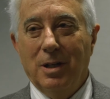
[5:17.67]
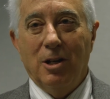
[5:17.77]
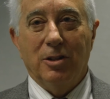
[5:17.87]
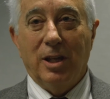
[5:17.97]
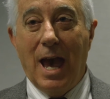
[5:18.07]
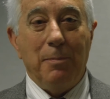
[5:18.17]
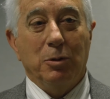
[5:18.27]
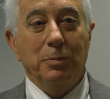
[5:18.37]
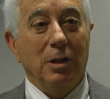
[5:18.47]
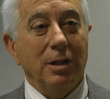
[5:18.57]
here at the
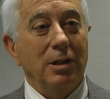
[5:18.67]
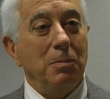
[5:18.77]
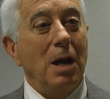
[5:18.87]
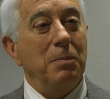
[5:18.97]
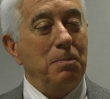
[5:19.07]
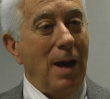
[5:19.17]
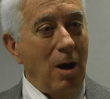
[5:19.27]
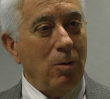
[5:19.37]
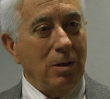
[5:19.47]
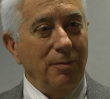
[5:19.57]
Capitol building, there might be power